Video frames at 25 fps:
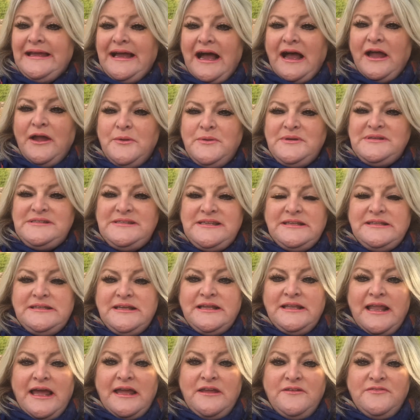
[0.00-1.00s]
I always think
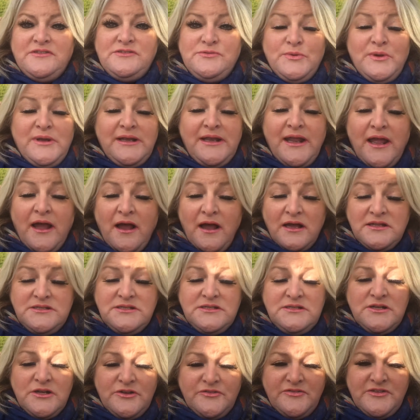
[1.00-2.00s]
that life is really hard
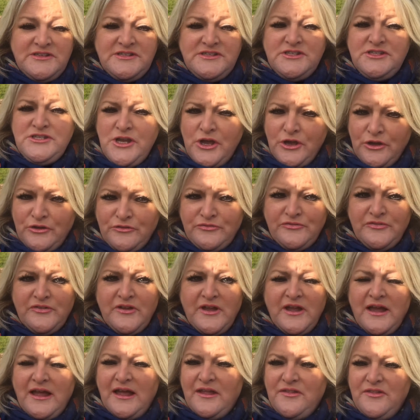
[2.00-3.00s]
enough, it's tough.
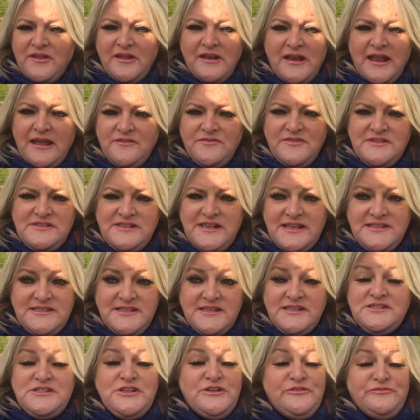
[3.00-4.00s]
I think life is
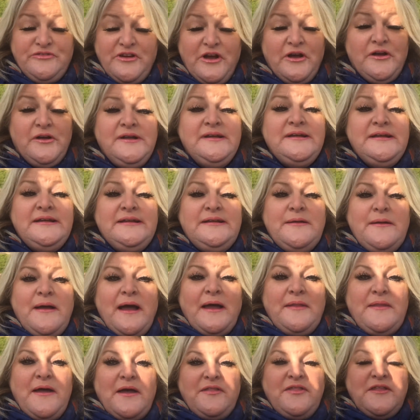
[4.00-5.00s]
getting tougher
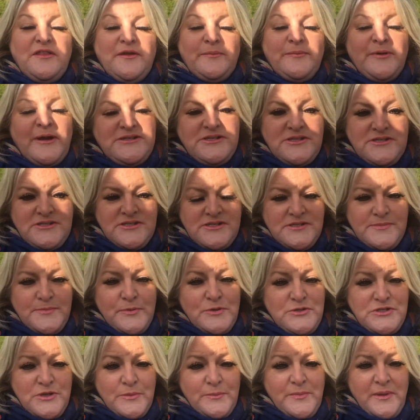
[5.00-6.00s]
and I think the pressures to
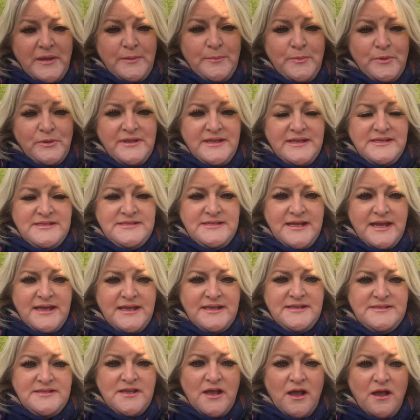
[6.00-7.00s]
put on people these
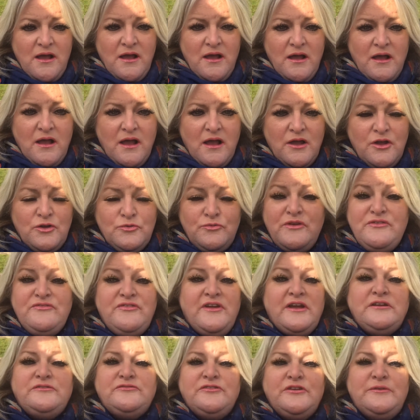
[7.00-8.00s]
days are
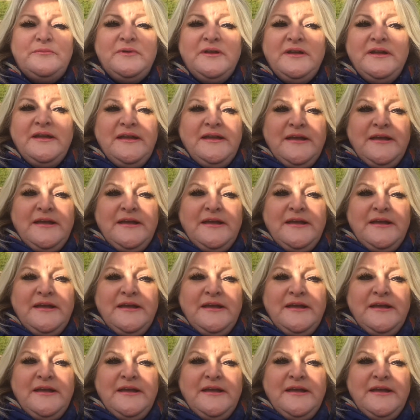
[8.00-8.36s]
horrific, from